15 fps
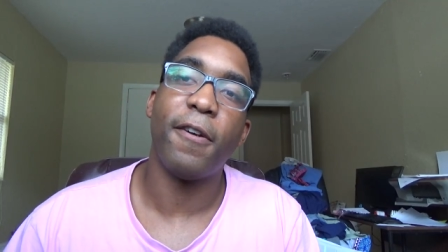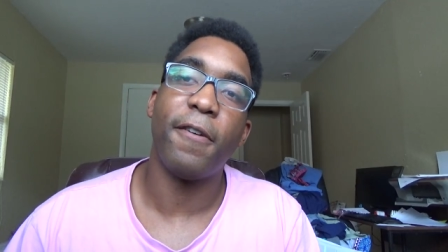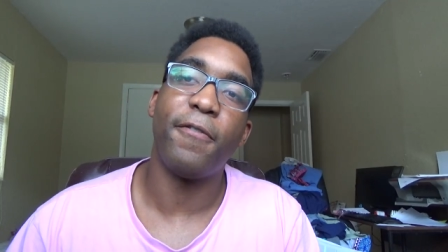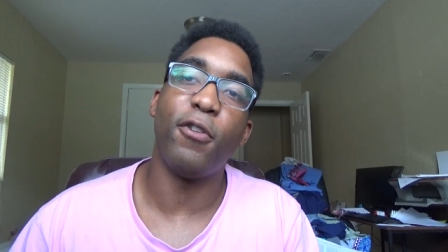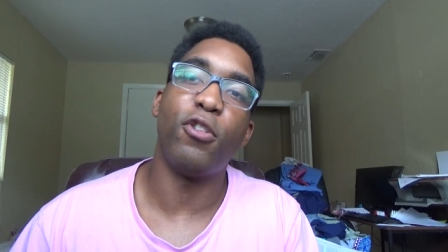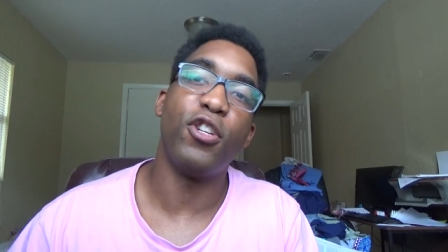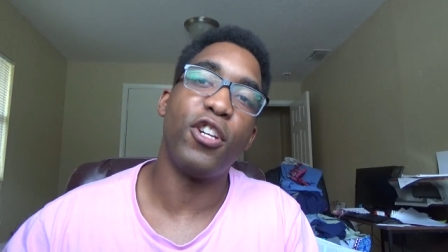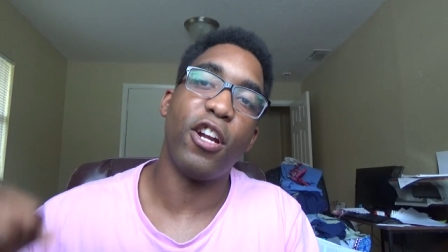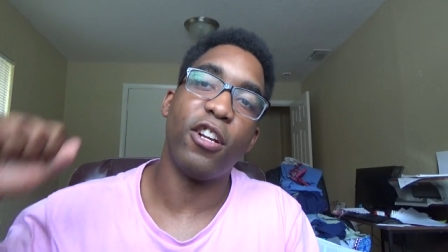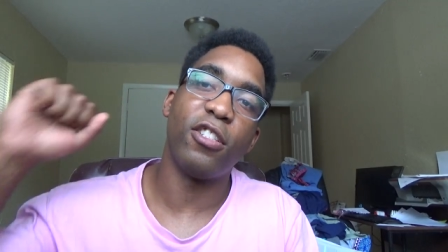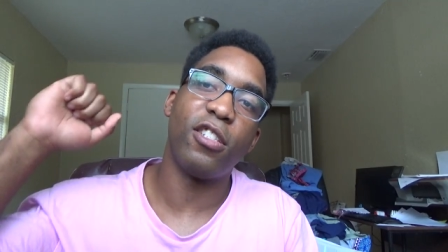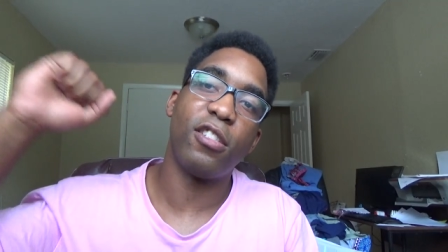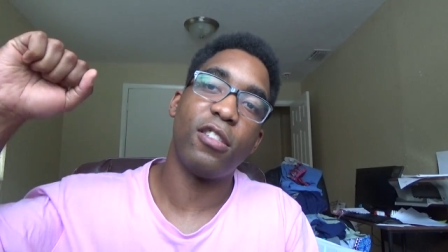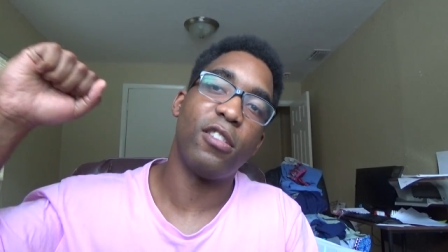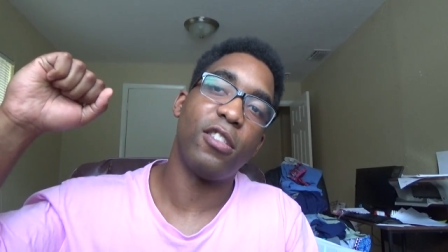Future
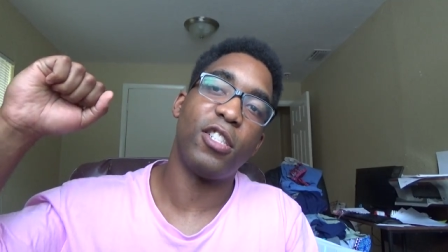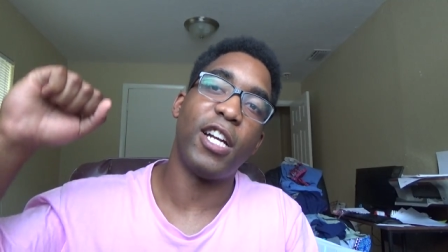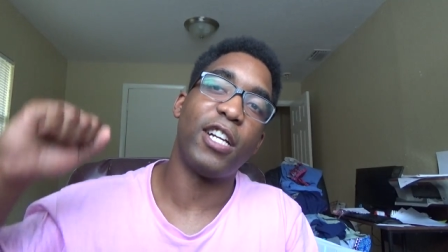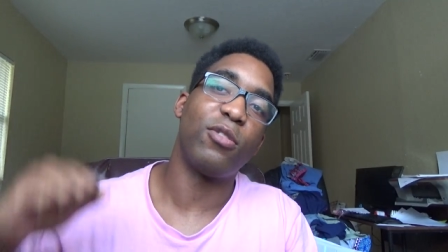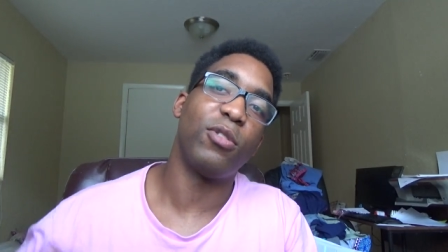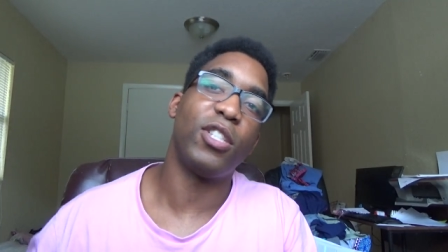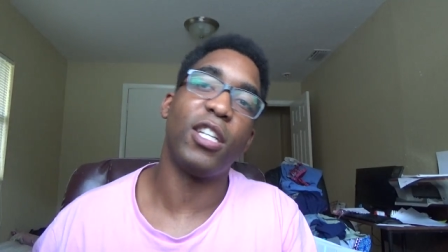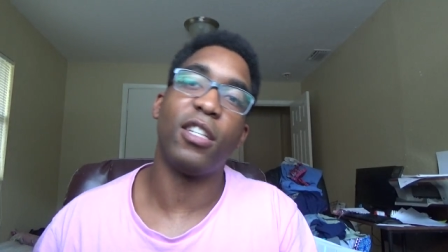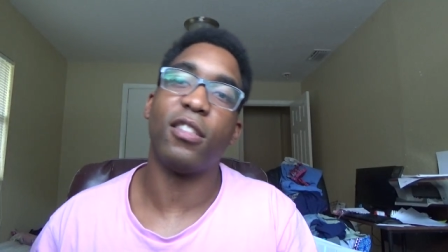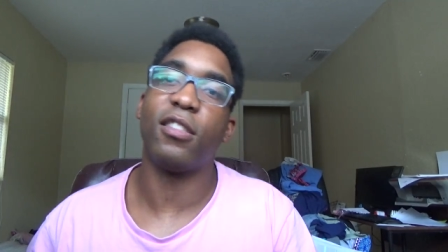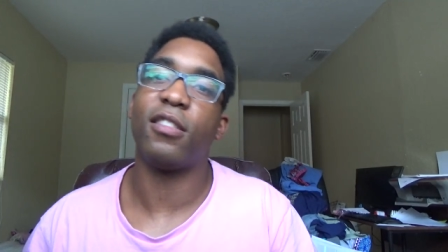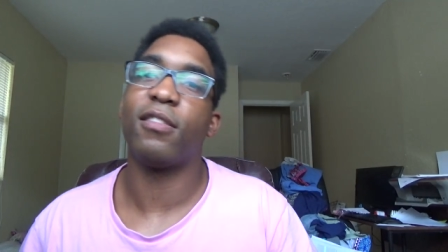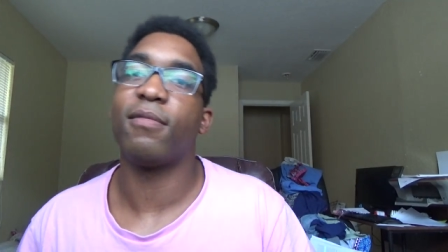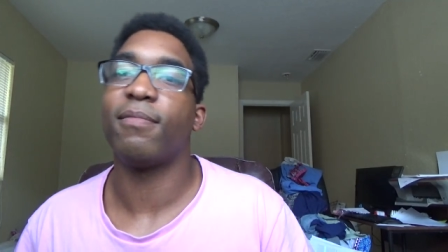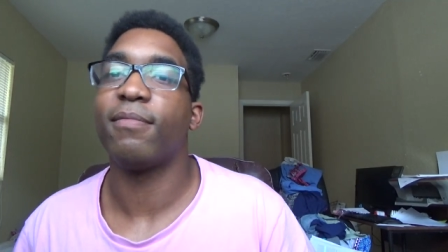Nurse, Joshua
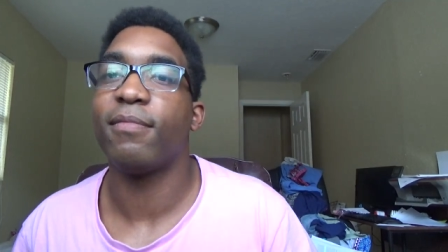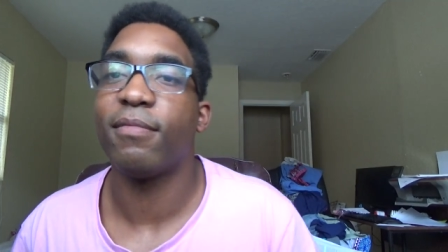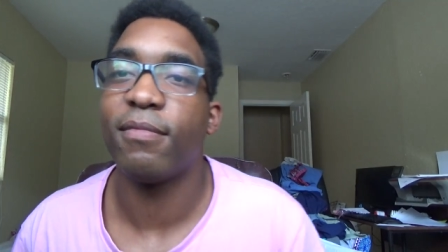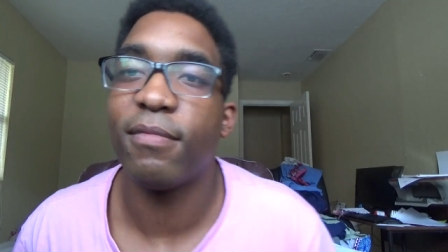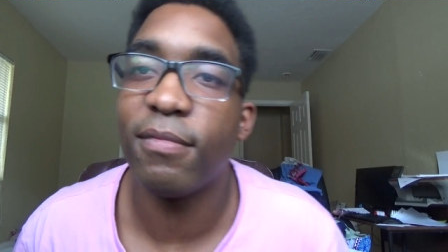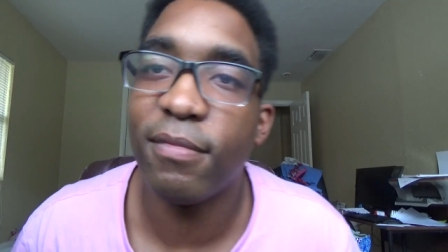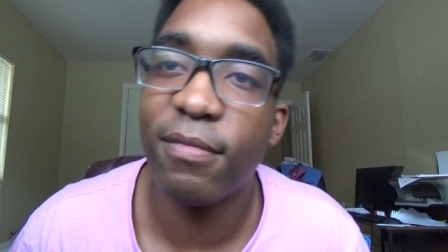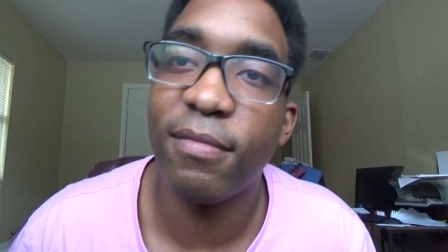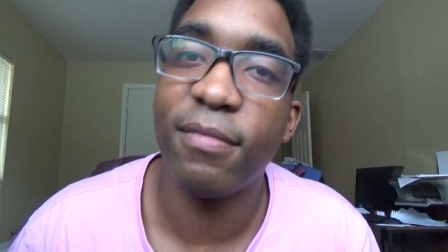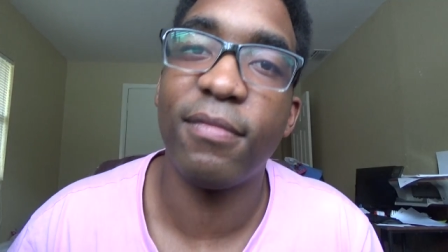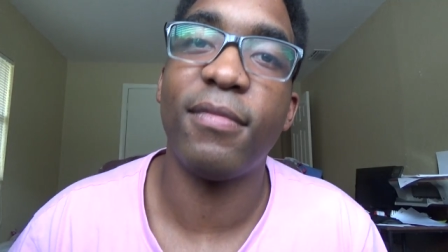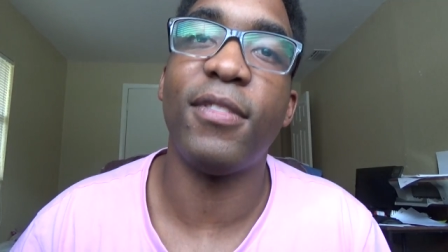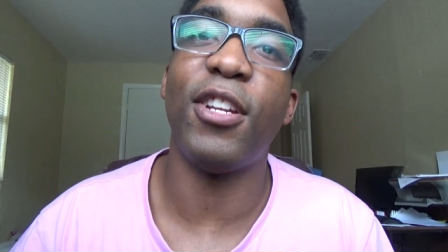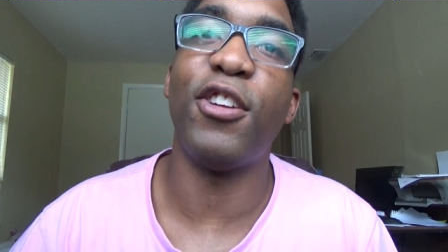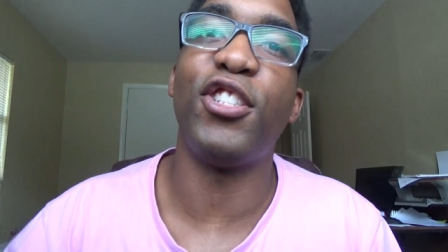Jenkins.
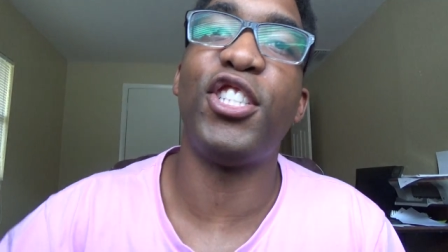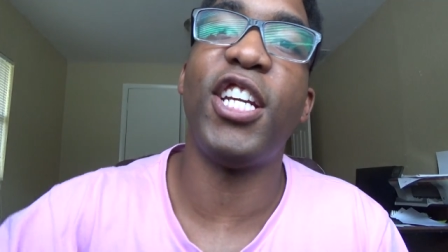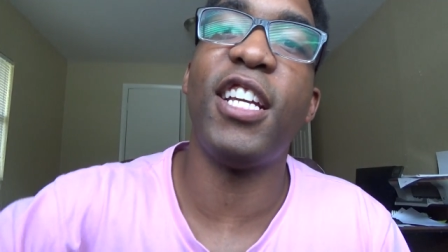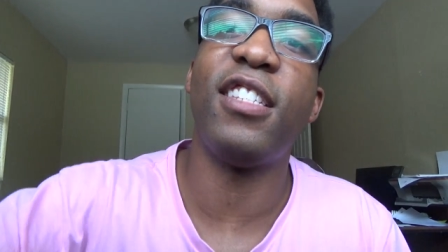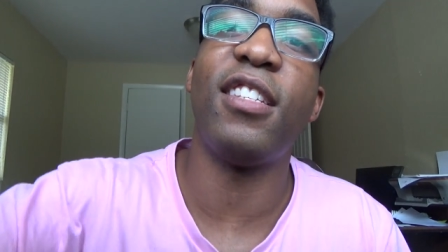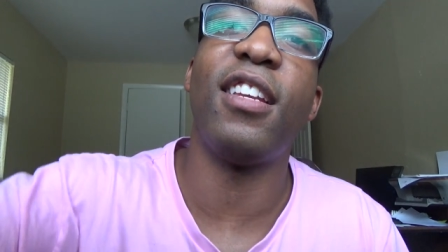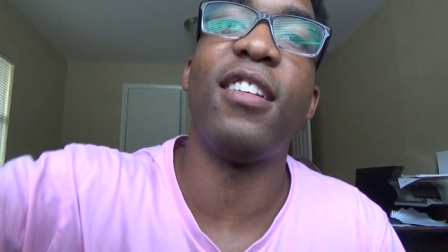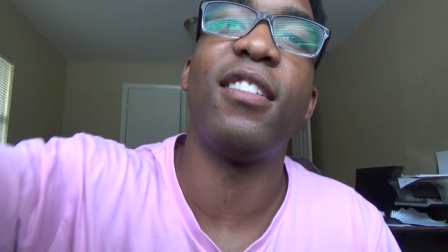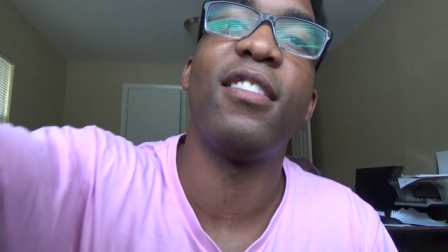Nurse Jinxy.